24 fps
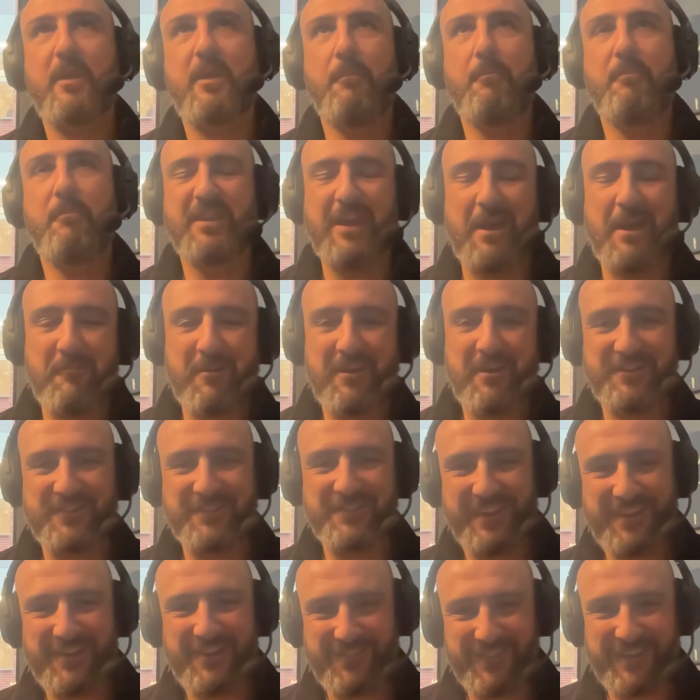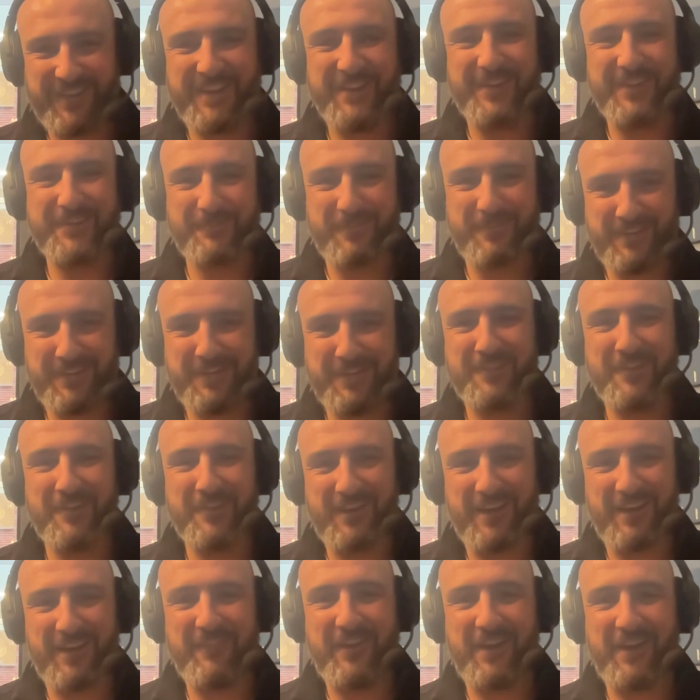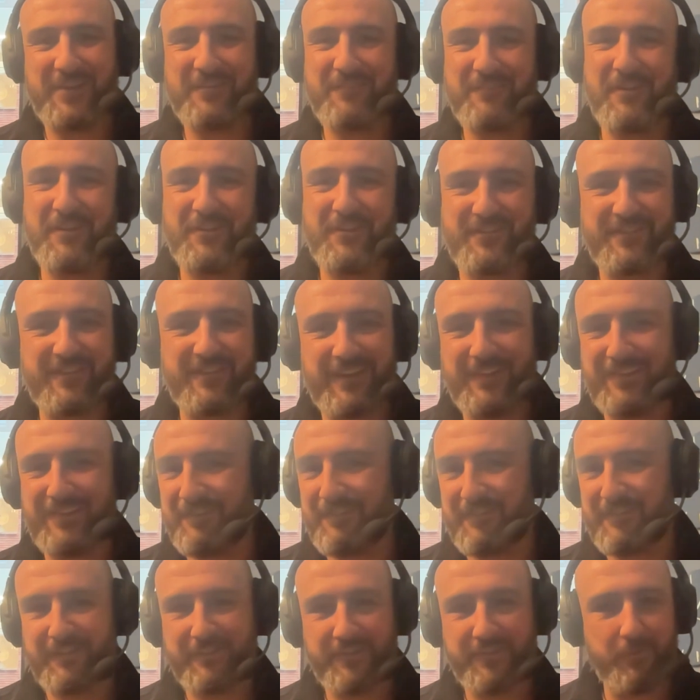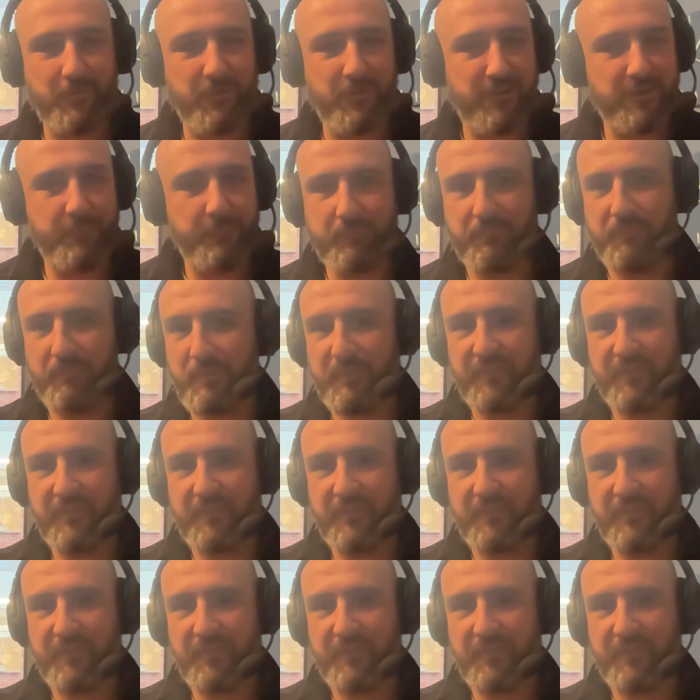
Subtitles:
But yeah, where it does get tricky is when you don't have that conversion data and you're working with,